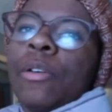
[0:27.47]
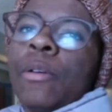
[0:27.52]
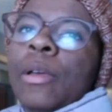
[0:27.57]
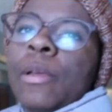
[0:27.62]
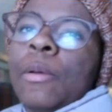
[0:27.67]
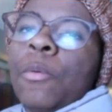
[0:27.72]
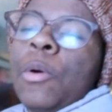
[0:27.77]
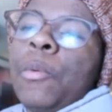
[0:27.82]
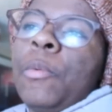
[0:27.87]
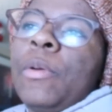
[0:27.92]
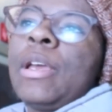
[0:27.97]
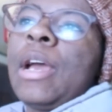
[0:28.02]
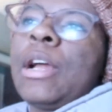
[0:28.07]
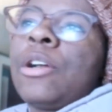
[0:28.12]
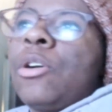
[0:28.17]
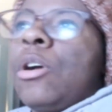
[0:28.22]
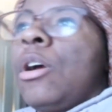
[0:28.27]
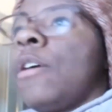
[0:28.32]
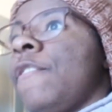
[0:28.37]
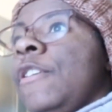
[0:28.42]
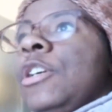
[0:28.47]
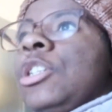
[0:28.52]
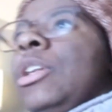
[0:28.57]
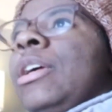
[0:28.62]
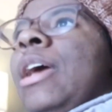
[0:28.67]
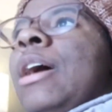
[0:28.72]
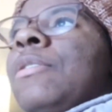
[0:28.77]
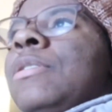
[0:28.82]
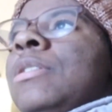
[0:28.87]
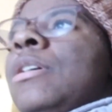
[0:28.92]
you it when we are
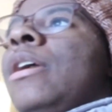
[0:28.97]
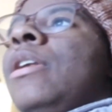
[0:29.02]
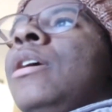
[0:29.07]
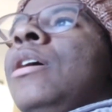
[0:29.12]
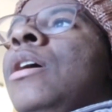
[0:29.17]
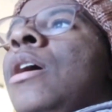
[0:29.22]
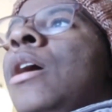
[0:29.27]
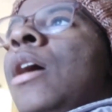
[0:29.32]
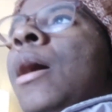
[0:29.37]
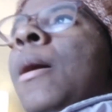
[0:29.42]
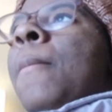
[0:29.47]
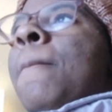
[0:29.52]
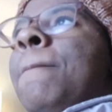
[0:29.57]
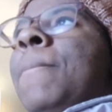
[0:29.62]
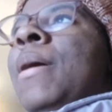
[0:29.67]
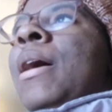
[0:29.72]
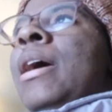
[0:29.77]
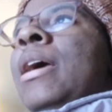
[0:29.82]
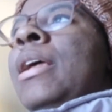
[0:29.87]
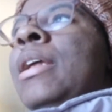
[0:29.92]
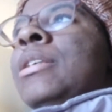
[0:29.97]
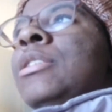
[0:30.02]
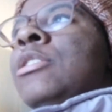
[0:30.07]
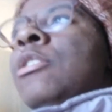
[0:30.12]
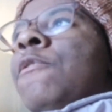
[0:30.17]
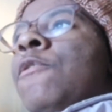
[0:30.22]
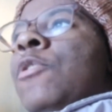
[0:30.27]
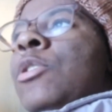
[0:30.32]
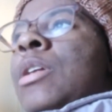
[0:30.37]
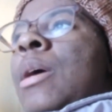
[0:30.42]
officially outside. But it's
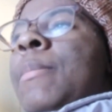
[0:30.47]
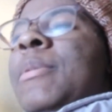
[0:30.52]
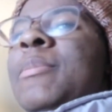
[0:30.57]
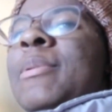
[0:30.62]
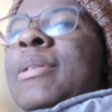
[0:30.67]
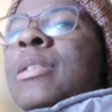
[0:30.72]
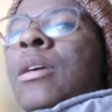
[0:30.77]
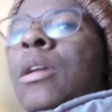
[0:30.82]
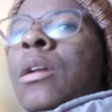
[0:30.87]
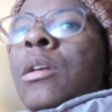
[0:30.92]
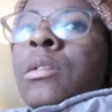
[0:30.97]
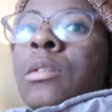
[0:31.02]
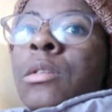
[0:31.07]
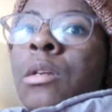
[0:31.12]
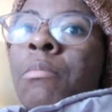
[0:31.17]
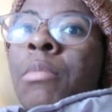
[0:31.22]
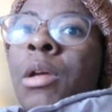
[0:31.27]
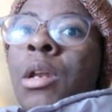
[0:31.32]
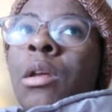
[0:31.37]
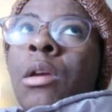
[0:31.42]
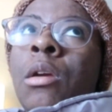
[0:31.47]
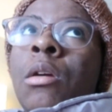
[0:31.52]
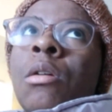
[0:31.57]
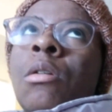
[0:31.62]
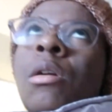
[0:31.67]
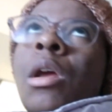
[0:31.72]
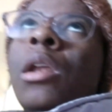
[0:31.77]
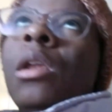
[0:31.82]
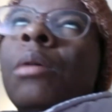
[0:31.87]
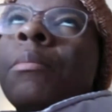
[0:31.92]
the first time it's been sunny since I've been
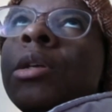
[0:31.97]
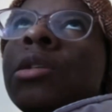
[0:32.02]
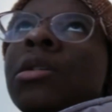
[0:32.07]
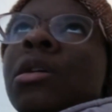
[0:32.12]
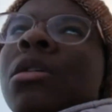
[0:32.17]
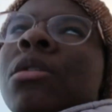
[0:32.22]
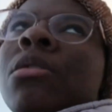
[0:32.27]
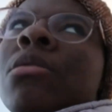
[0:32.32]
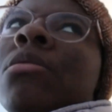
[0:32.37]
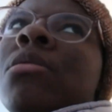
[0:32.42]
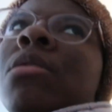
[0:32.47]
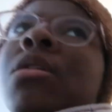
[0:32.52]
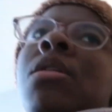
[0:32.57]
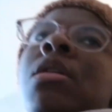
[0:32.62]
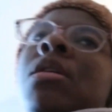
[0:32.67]
here, and let me tell you,